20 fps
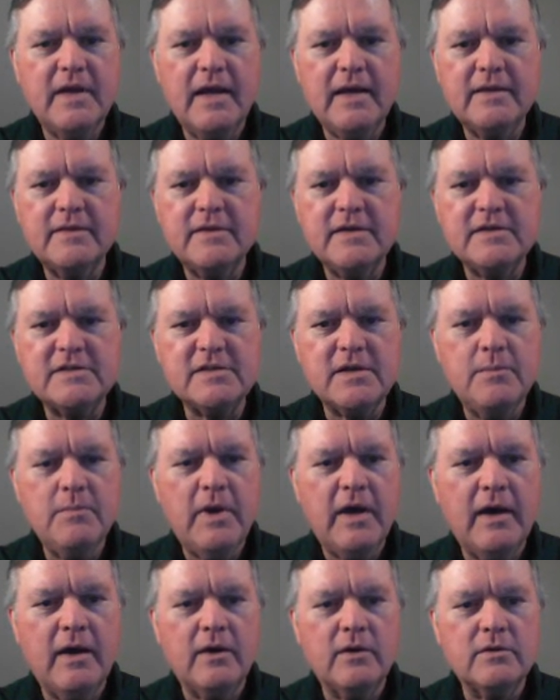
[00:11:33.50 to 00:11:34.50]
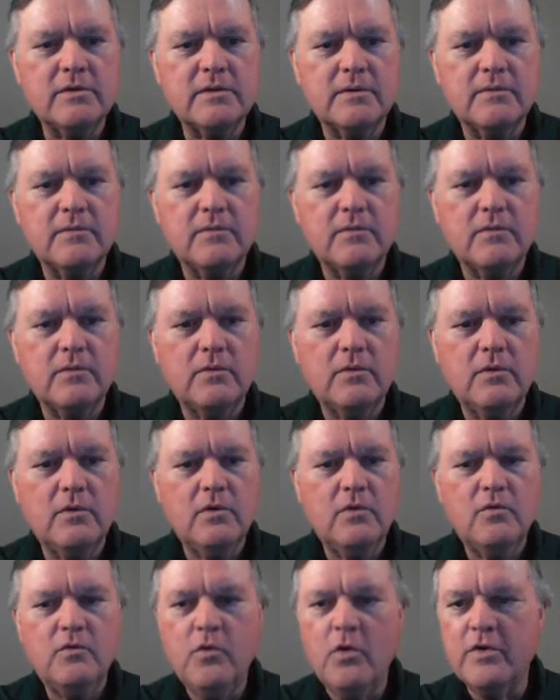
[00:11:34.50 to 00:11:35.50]
take this amount
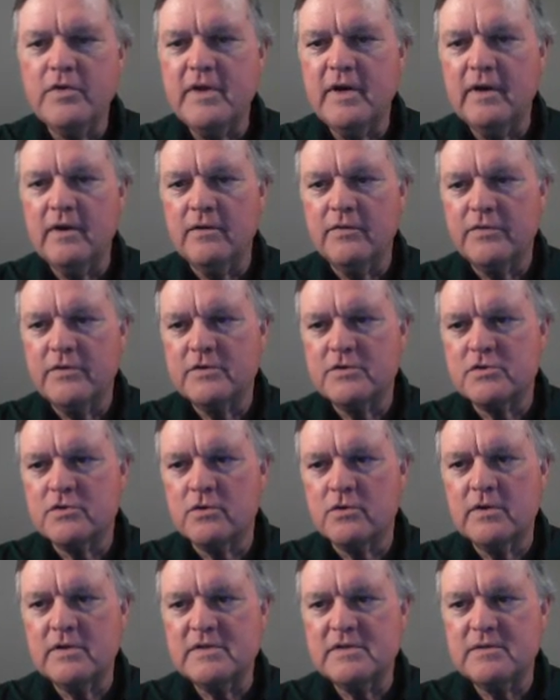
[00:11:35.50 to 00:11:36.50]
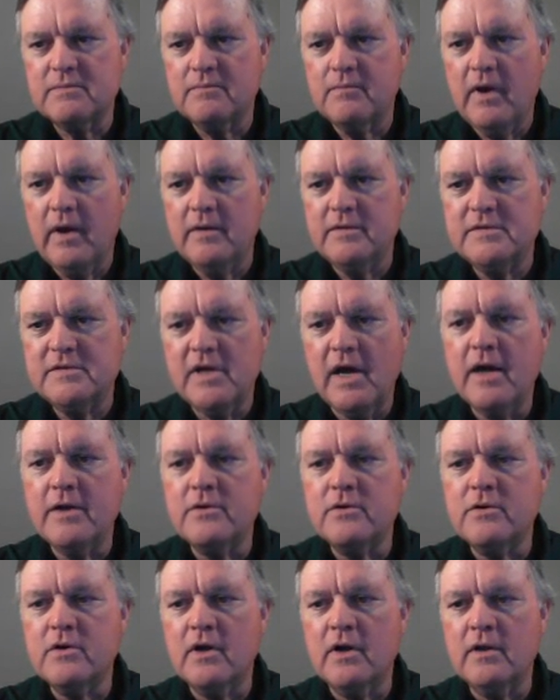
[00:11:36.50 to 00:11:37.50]
for the health insurance, it's
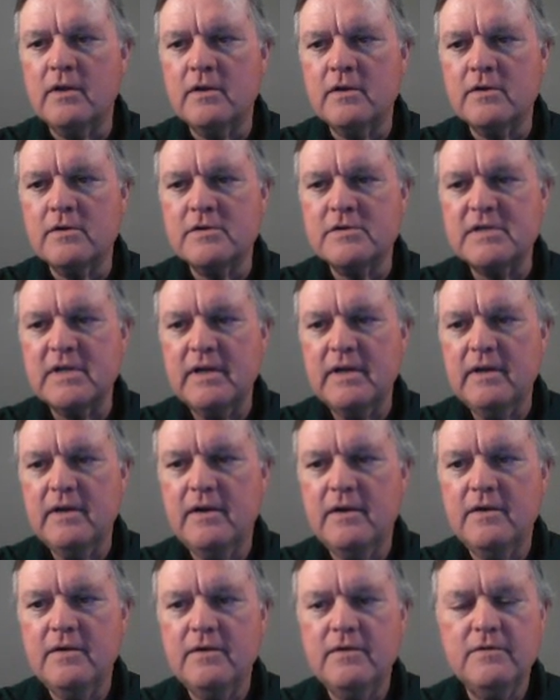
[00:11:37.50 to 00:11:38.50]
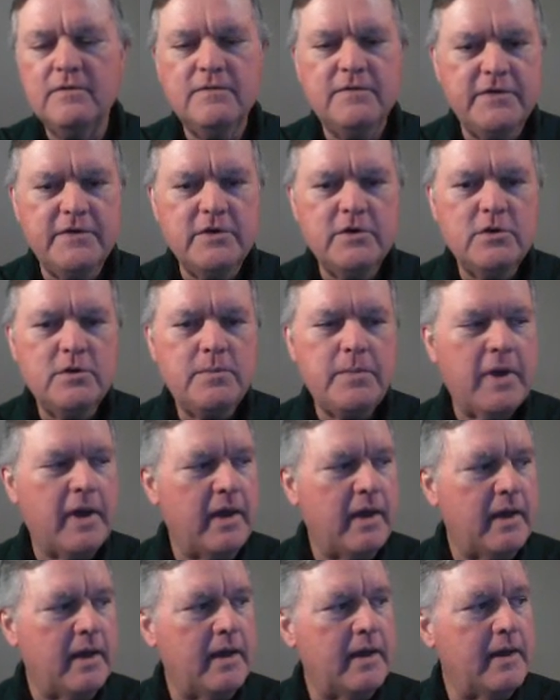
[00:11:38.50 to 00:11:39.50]
$100, view
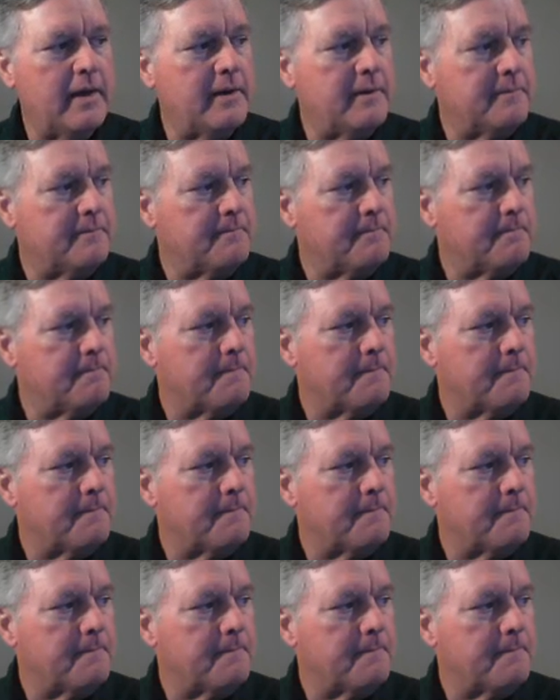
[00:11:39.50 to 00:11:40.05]
pay.